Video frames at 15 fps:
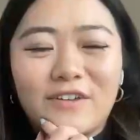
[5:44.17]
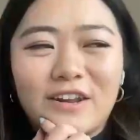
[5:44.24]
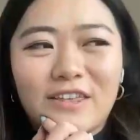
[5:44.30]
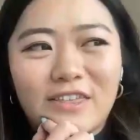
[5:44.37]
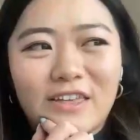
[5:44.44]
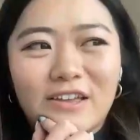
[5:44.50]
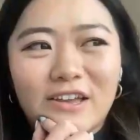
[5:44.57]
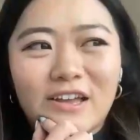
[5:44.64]
And
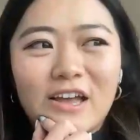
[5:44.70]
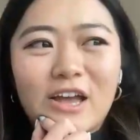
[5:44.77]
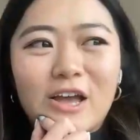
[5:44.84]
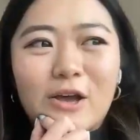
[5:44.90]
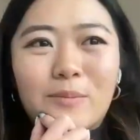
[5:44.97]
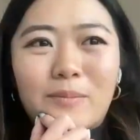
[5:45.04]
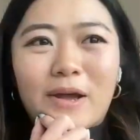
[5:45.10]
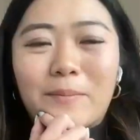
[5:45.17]
I think
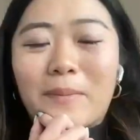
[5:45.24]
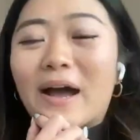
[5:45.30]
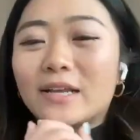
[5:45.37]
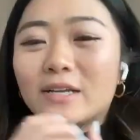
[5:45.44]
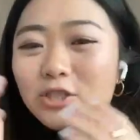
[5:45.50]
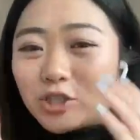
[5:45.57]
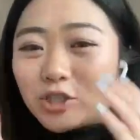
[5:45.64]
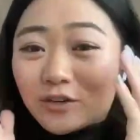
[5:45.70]
my
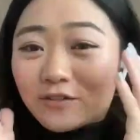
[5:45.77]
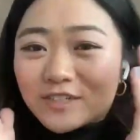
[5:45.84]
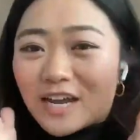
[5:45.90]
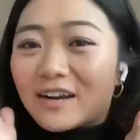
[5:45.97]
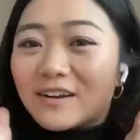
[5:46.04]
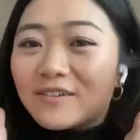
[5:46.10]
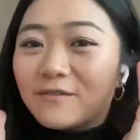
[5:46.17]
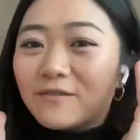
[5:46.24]
mind shift
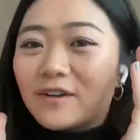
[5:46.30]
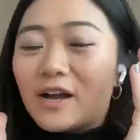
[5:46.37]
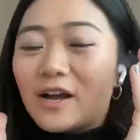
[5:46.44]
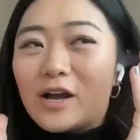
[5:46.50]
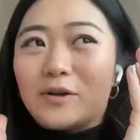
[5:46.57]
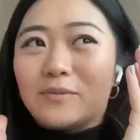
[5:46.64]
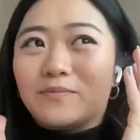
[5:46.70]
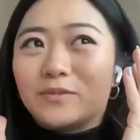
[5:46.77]
kind
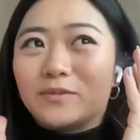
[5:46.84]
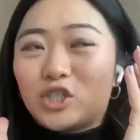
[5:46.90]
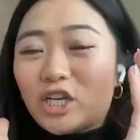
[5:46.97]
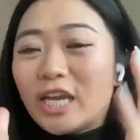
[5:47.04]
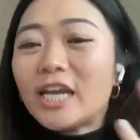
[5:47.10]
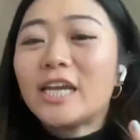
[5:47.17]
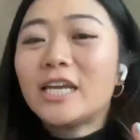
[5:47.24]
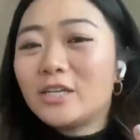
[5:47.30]
of
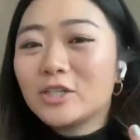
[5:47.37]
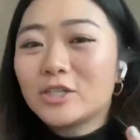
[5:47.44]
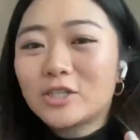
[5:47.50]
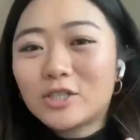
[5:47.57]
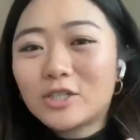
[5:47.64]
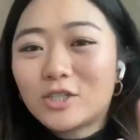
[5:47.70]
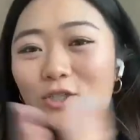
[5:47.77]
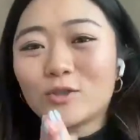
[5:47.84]

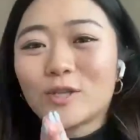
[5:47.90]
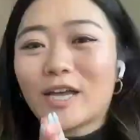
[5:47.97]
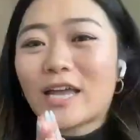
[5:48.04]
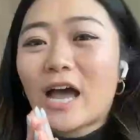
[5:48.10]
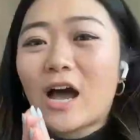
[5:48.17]
changed to like,